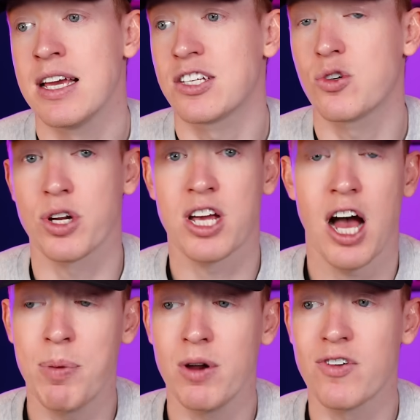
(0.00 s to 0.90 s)
Scored a
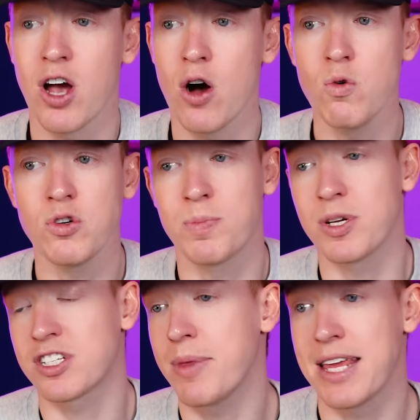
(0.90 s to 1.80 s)
couple of goals,
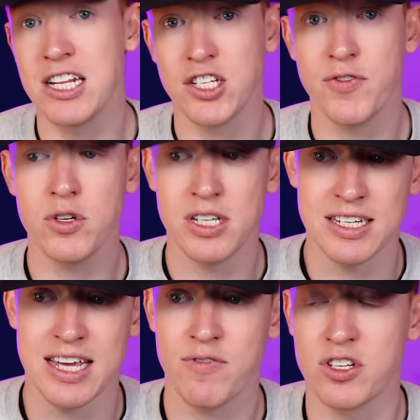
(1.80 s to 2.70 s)
but some of the interviews
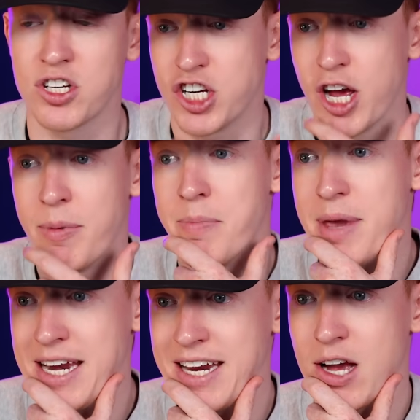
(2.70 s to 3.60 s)
he's given to German
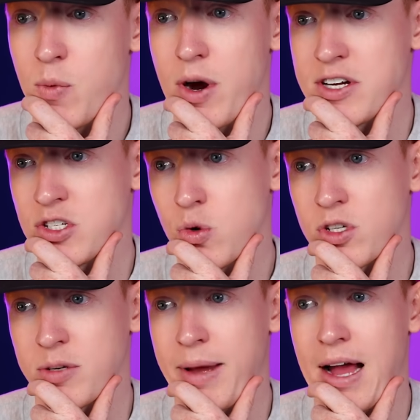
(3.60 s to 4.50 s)
media where he's
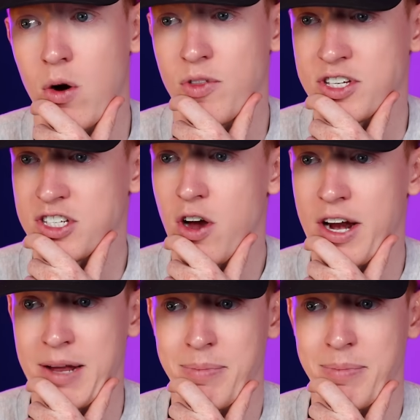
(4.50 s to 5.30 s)
talked about the signing